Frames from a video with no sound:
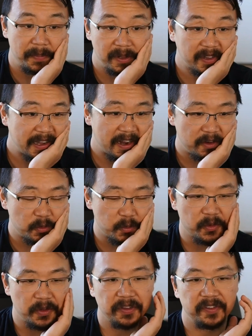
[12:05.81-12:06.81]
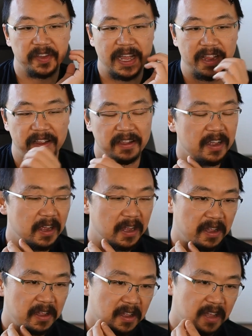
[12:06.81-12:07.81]
build AI tools. I
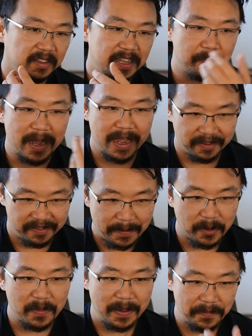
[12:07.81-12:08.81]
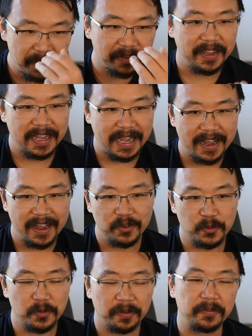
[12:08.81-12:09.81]
lead by example by building AI
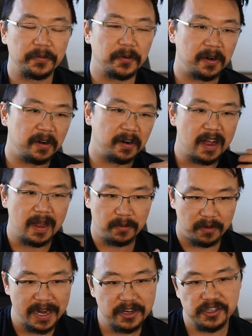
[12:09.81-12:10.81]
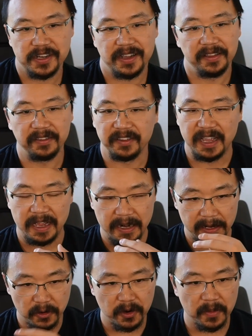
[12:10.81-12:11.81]
tools for operations
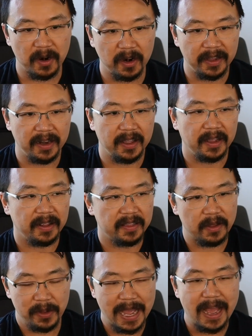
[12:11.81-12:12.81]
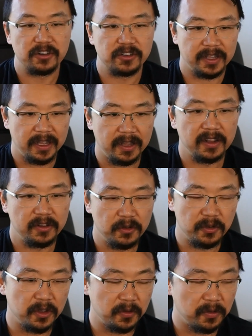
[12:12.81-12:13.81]
and go to marketing that we actually
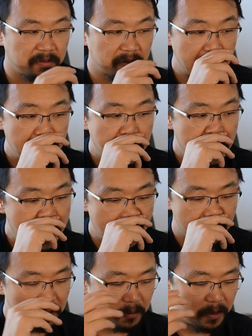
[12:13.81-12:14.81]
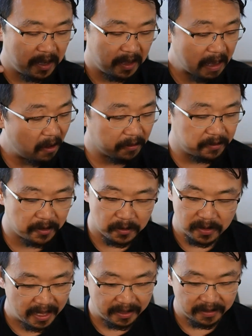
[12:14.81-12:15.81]
do use. And we
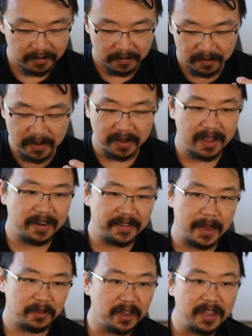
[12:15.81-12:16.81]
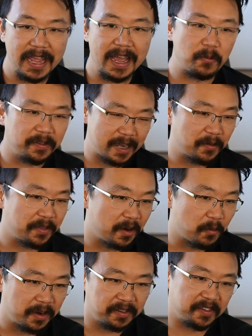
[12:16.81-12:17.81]
also like spend a lot of time looking at what's out
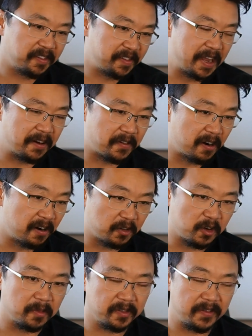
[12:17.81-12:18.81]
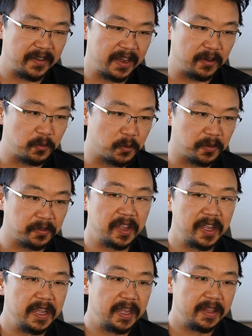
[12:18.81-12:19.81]
there. What is the state of art in terms of AI tools
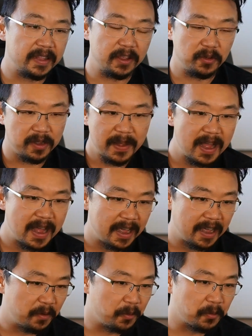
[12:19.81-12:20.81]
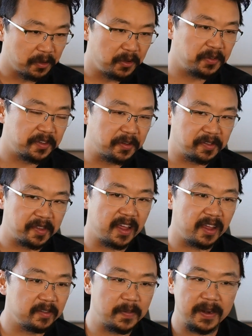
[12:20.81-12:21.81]
that you can buy? And we will use those
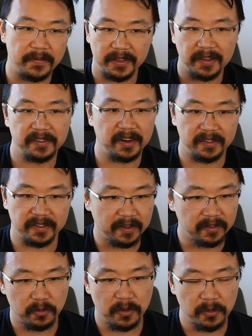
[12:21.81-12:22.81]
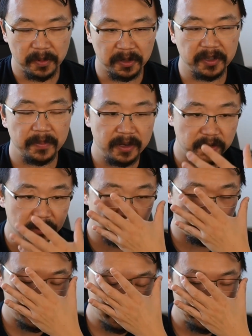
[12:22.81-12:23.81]
things, but if it doesn't exist, we will build them
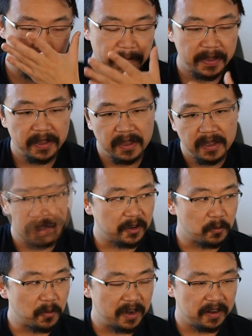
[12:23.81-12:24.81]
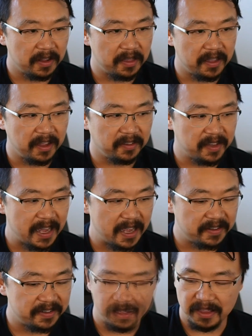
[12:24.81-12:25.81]
internally. So one of the things
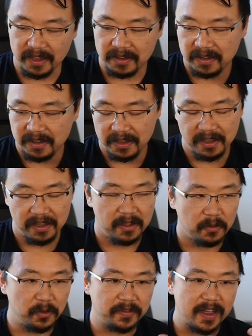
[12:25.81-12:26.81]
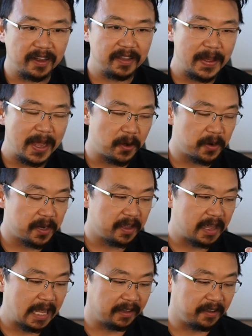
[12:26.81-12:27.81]
that I think we've talked about
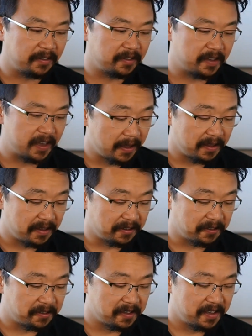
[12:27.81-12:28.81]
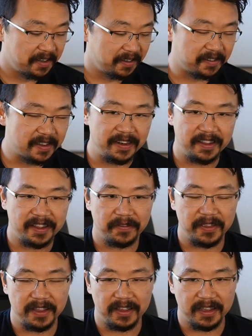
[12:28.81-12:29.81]
at least is this idea
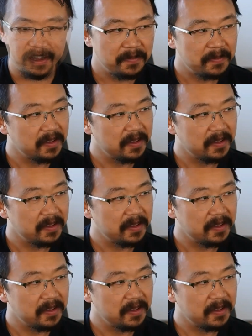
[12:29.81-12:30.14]
of the